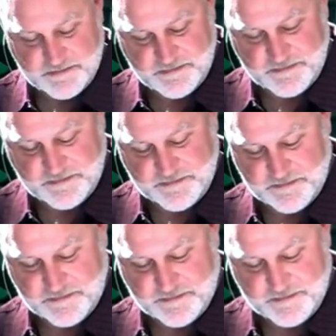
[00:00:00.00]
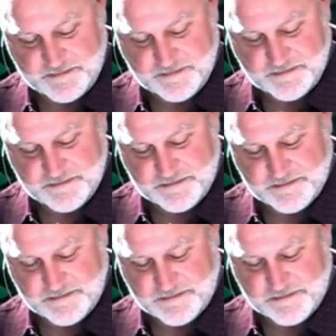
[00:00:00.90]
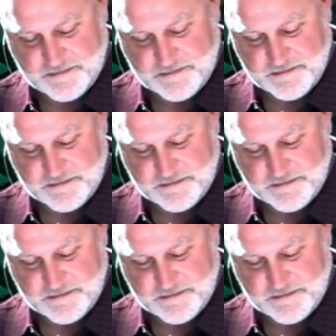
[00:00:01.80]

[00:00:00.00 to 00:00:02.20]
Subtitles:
[no speech]